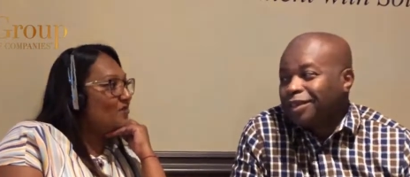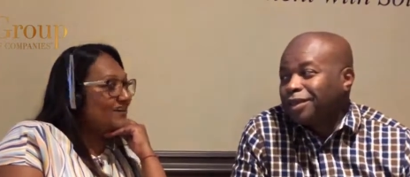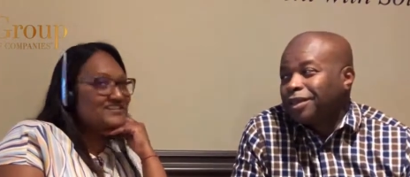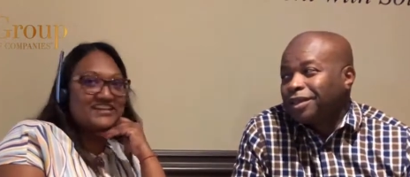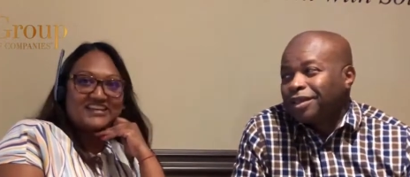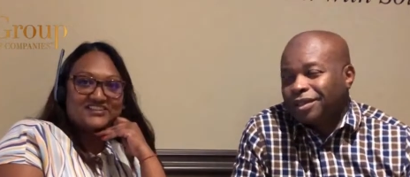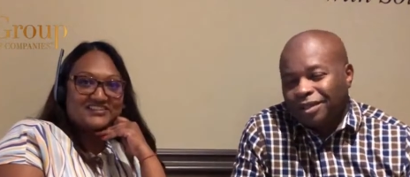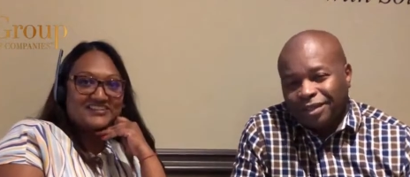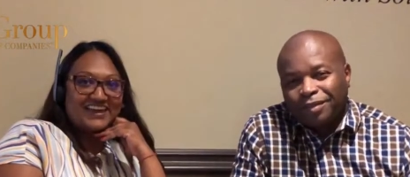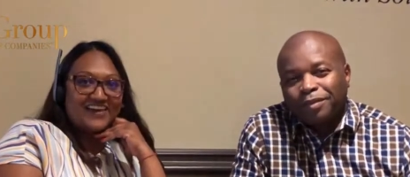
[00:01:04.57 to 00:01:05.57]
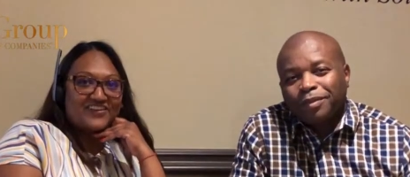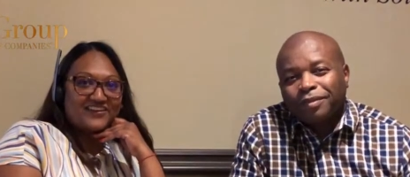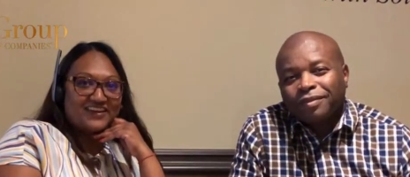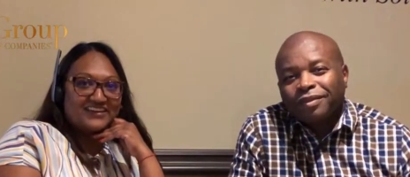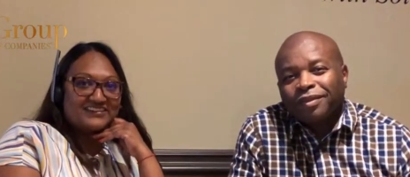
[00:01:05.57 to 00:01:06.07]
Speaker 1: more exchanges
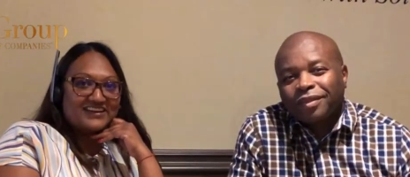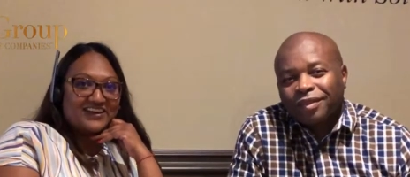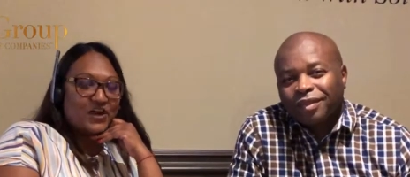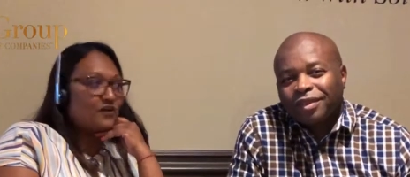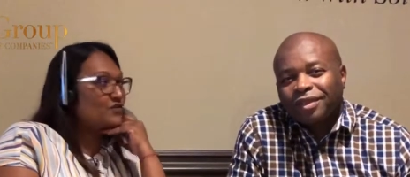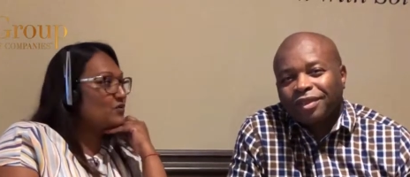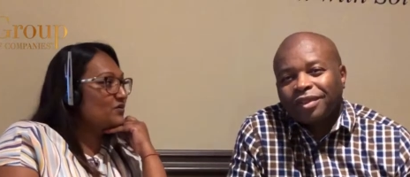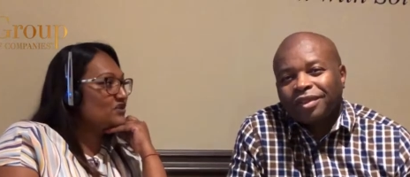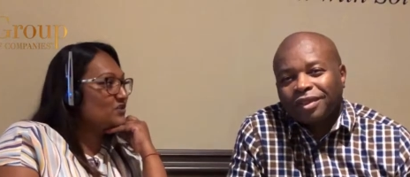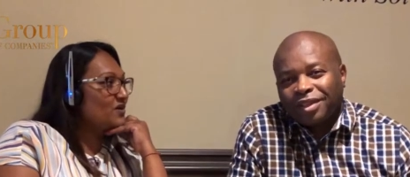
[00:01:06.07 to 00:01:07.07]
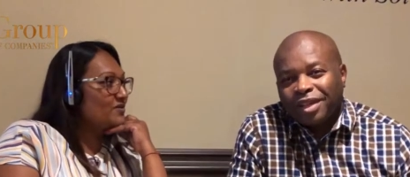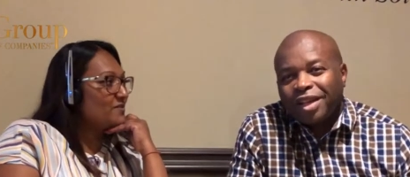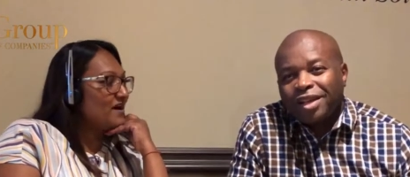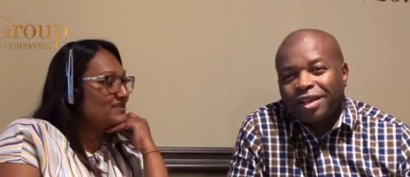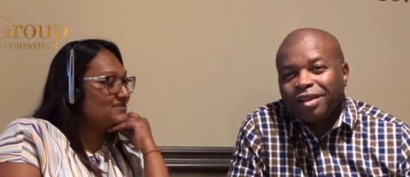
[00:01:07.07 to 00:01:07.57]
together. And uh, Godfrey, we wish you all
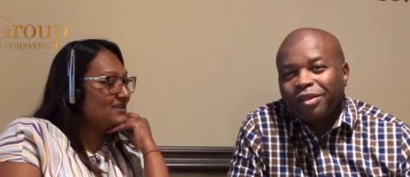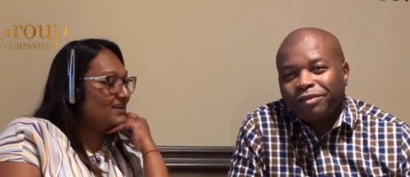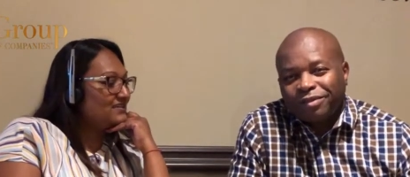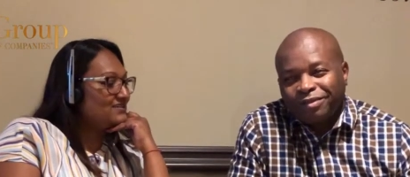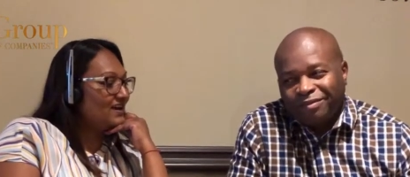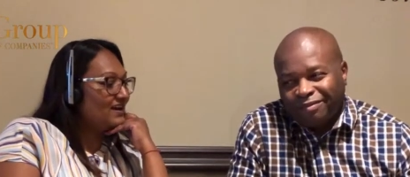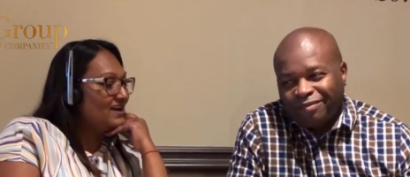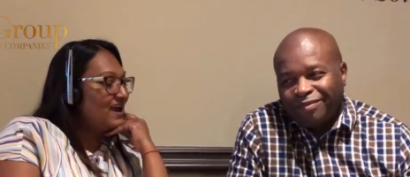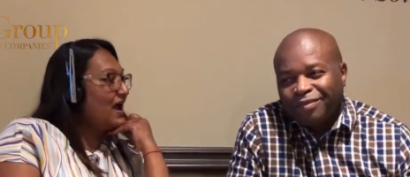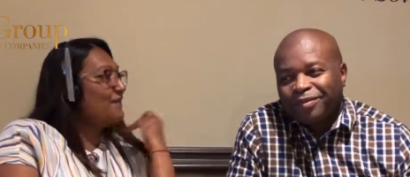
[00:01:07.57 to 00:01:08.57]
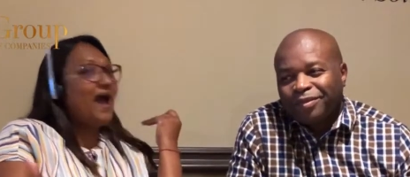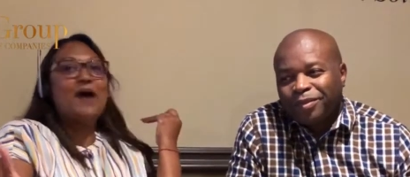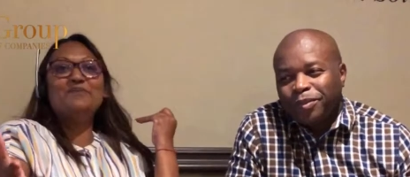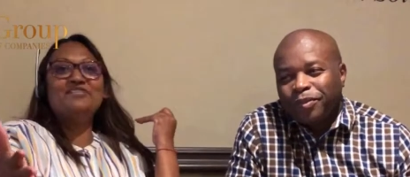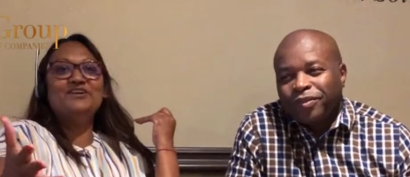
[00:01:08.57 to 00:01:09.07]
the best. And uh, I'm
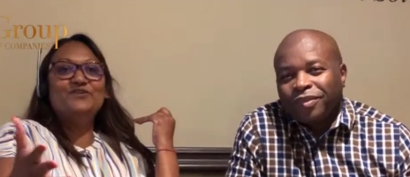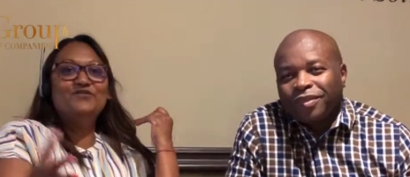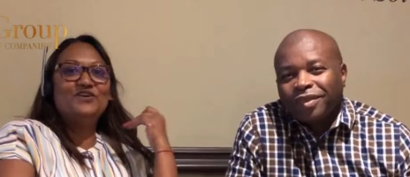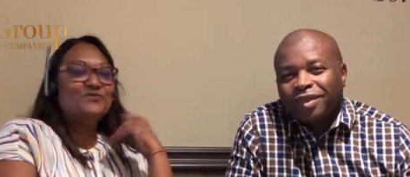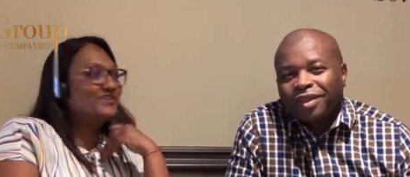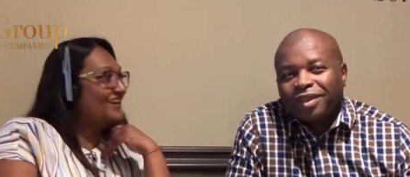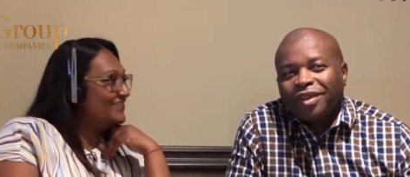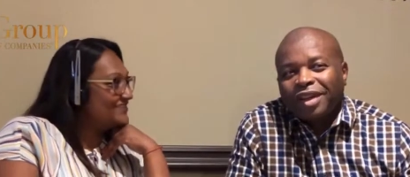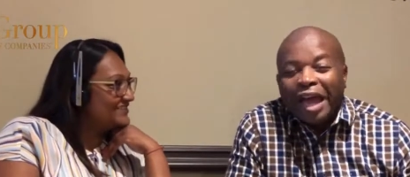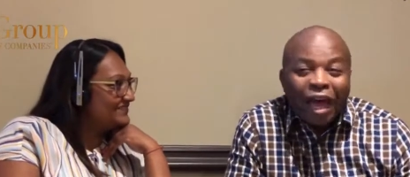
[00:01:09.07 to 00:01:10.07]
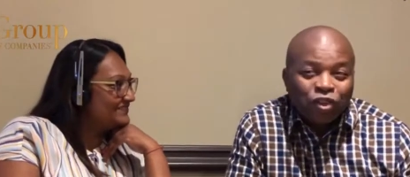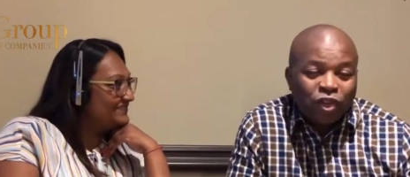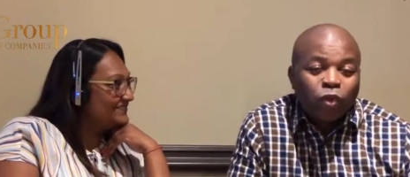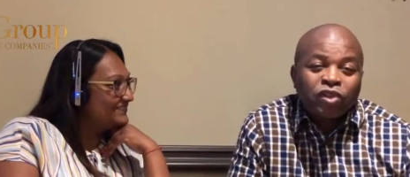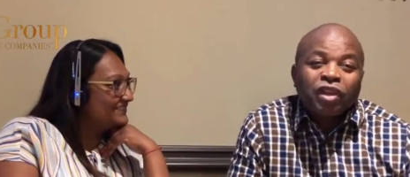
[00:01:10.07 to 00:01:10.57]
happy that you feel relieved. I
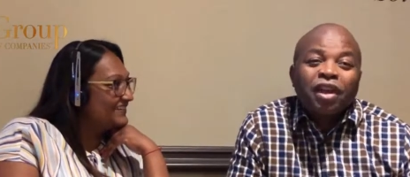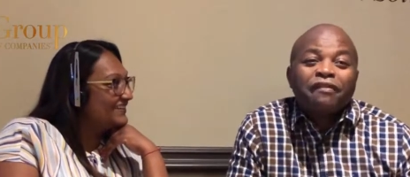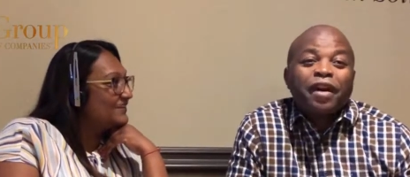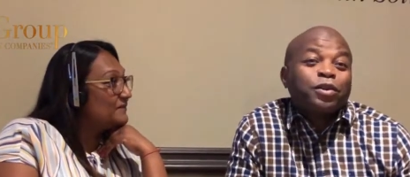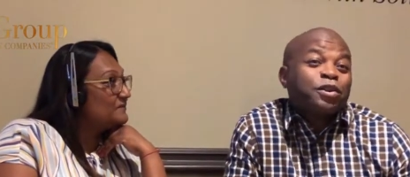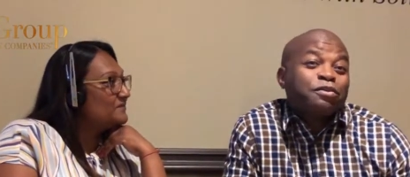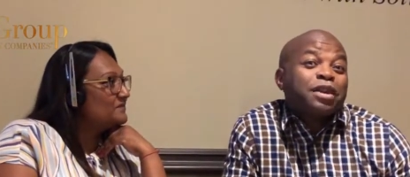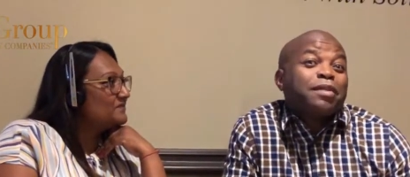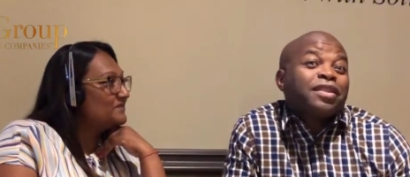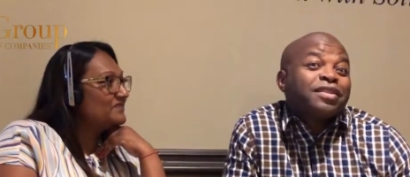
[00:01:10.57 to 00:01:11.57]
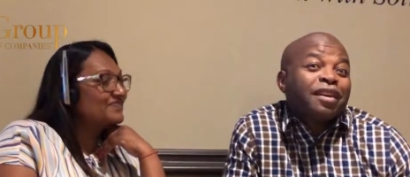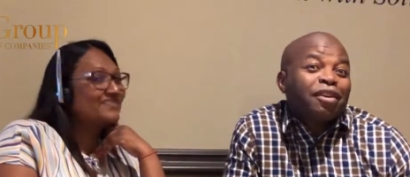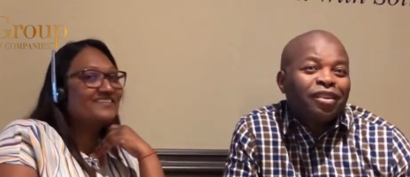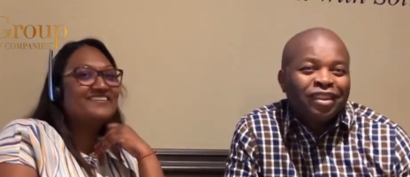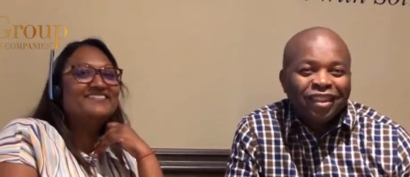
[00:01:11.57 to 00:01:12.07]
actually
Speaker 2: wish that I found you three months ago.
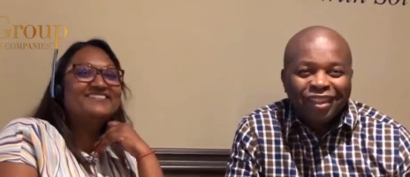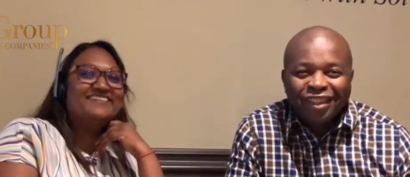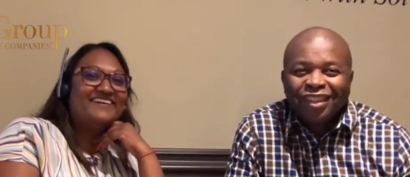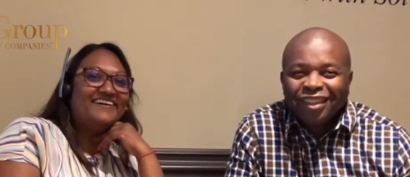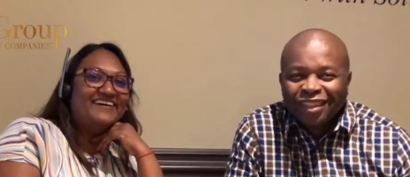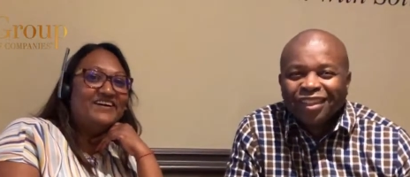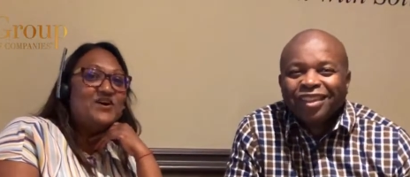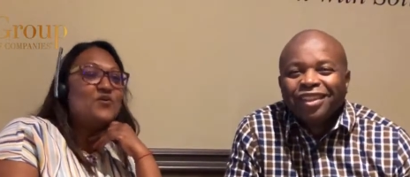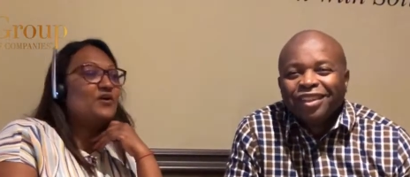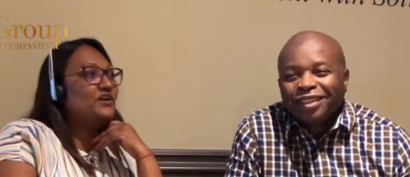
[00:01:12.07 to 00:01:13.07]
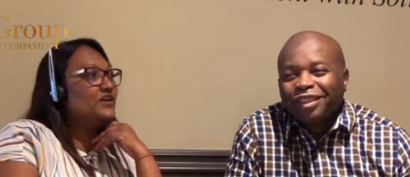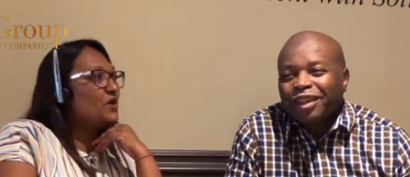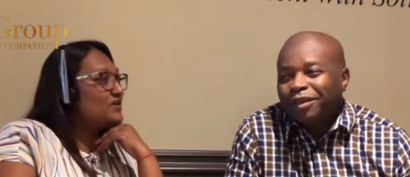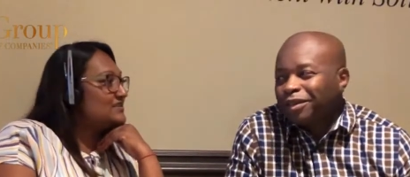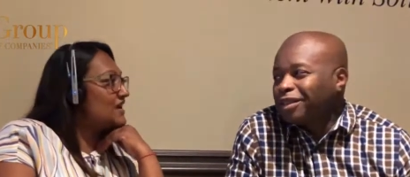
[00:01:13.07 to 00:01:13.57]
Speaker 1: Aw. Well, you
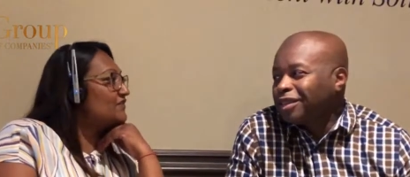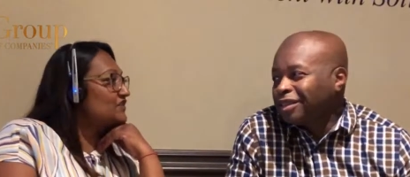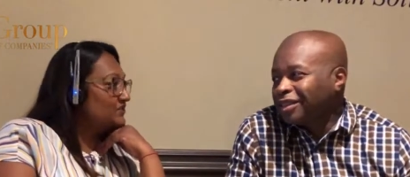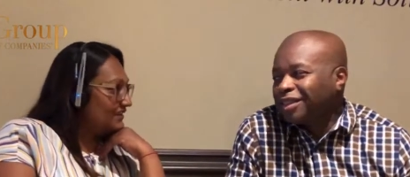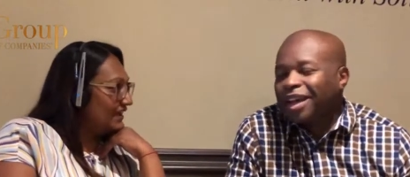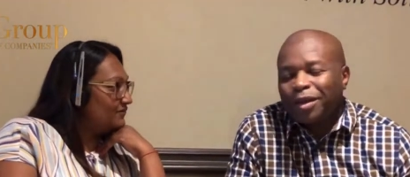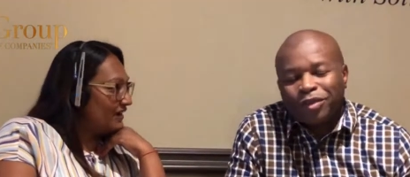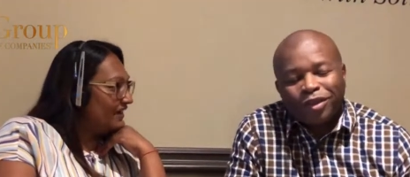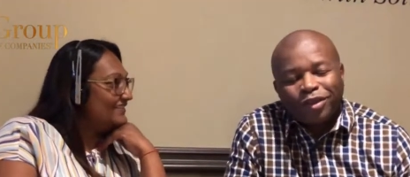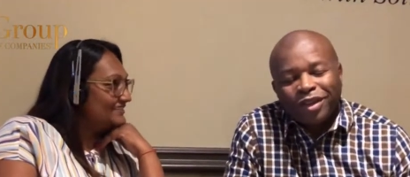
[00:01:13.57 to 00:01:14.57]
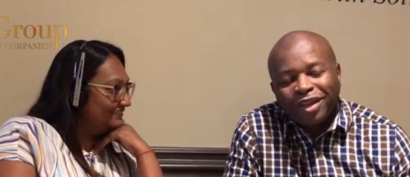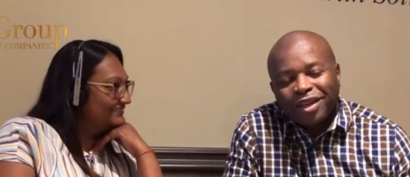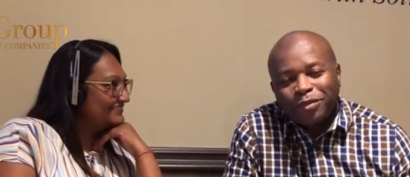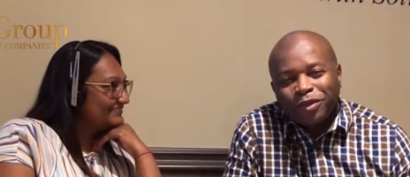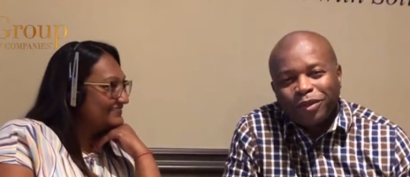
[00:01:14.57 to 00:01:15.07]
know, it's never too late, absolutely, right?
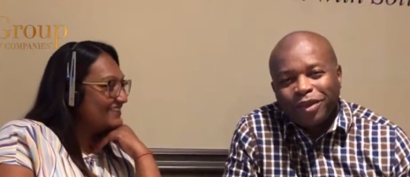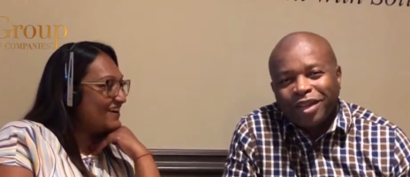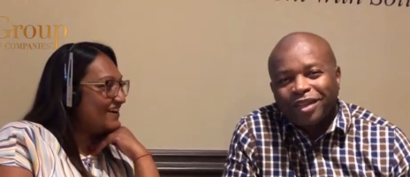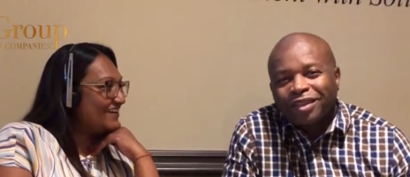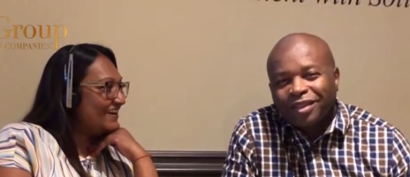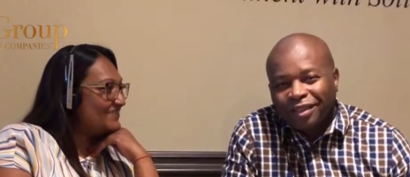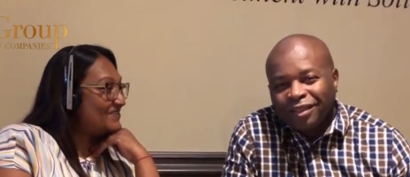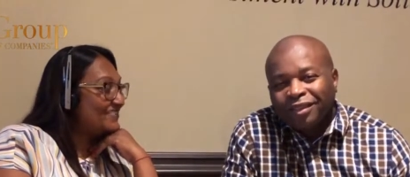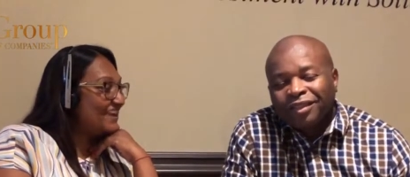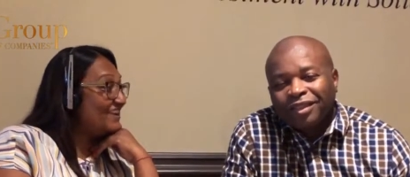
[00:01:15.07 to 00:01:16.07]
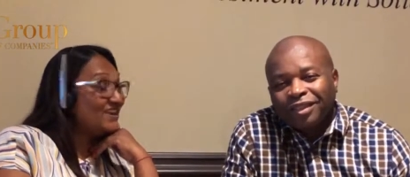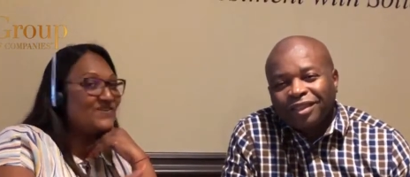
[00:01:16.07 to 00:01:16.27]
Absolutely. All right. Well, thank